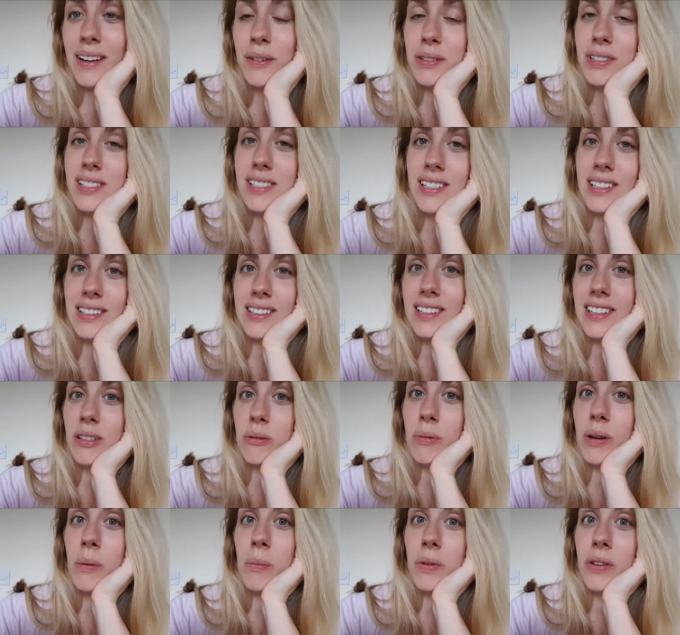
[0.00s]
I was stuck in the
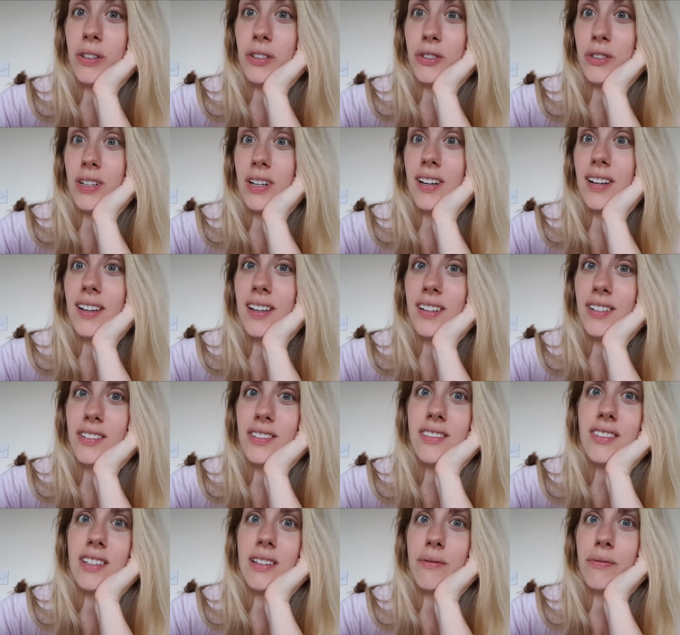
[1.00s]
bed with her trying to get her
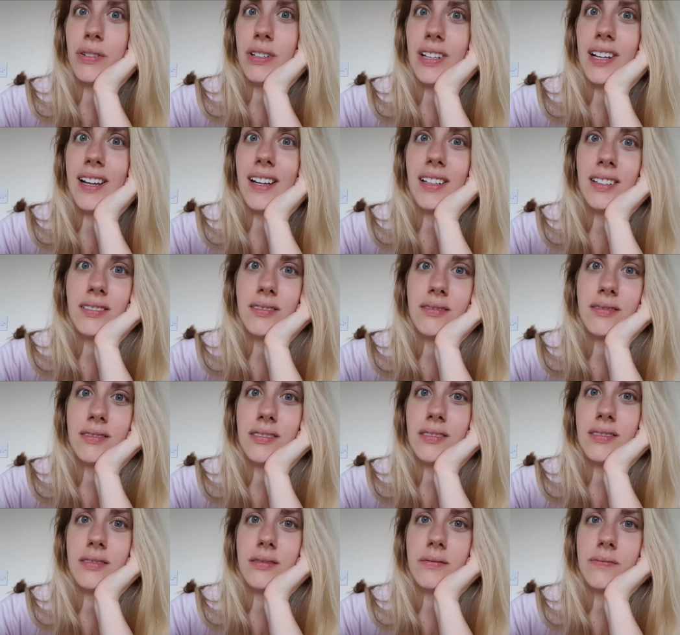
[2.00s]
to sleep for like,
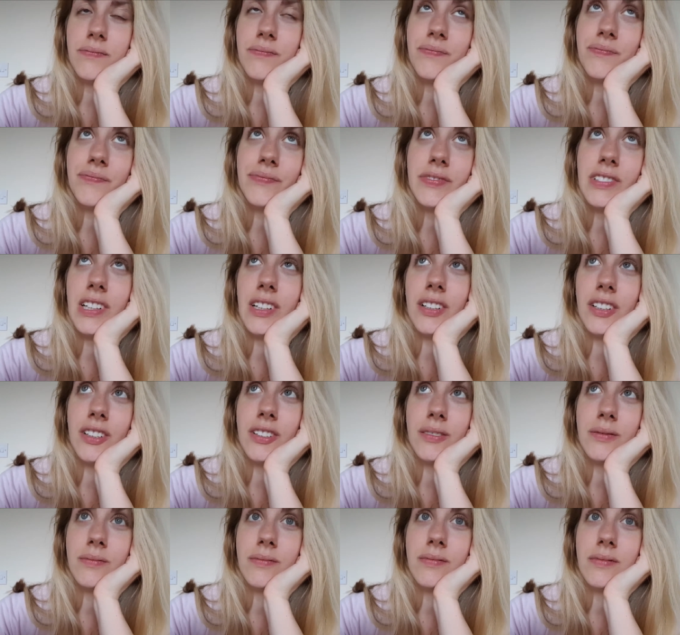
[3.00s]
I don't
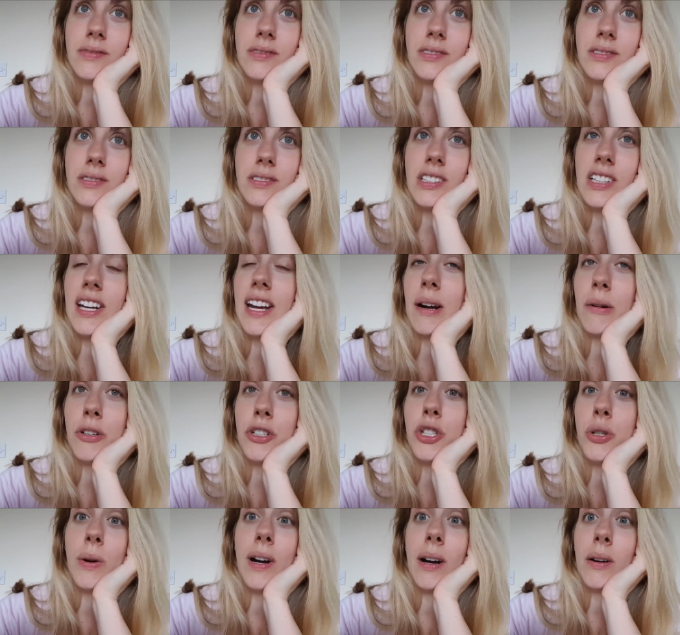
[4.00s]
know, an hour,
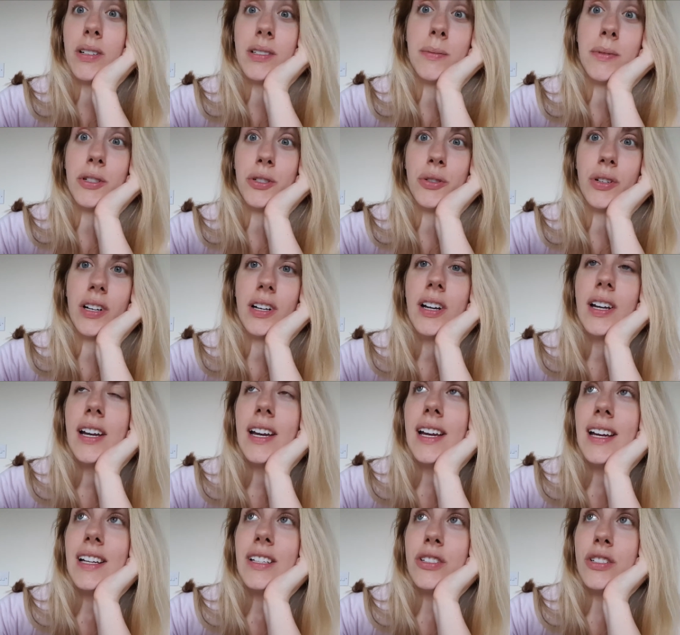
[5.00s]
two hours, I'm not sure.
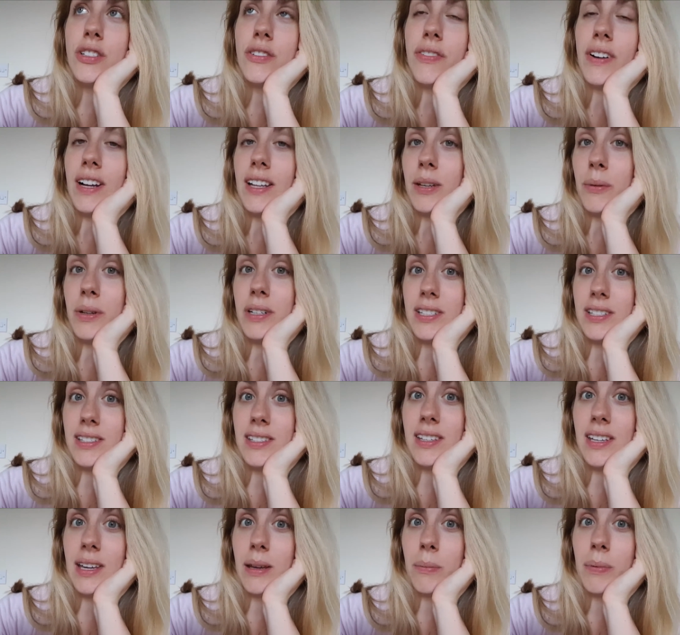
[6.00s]
So she finally went to
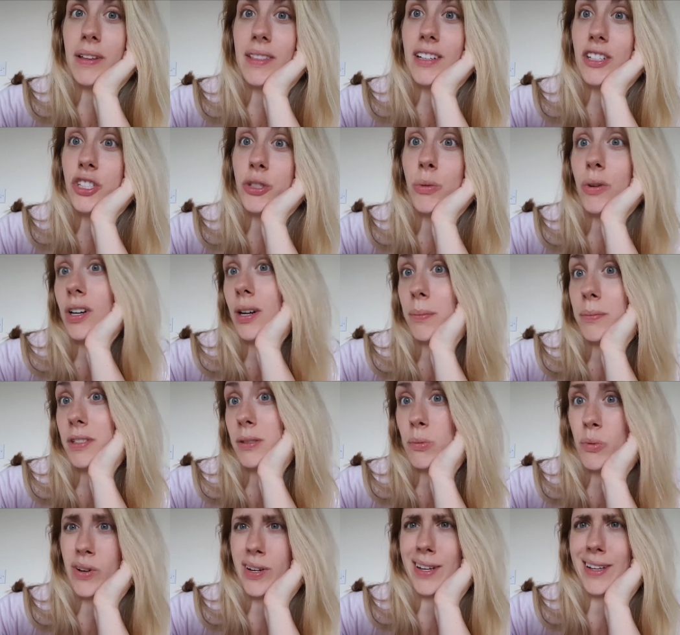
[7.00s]
sleep, and then she woke up
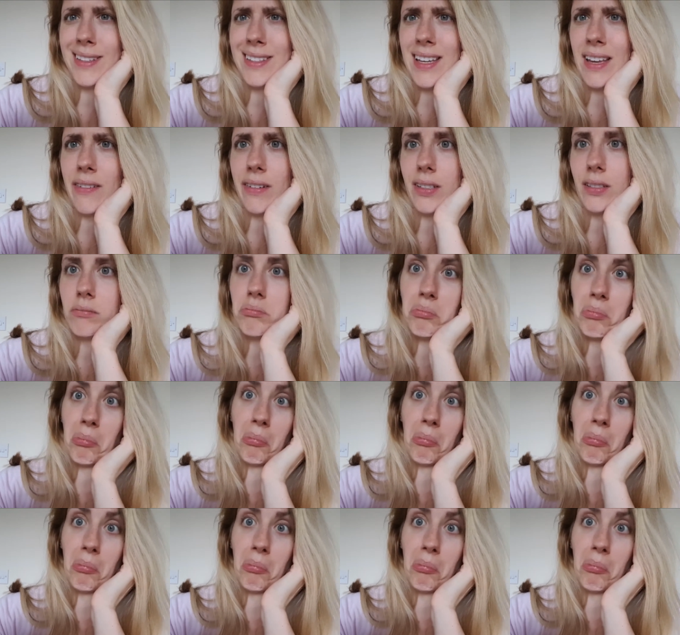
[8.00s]
this morning at seven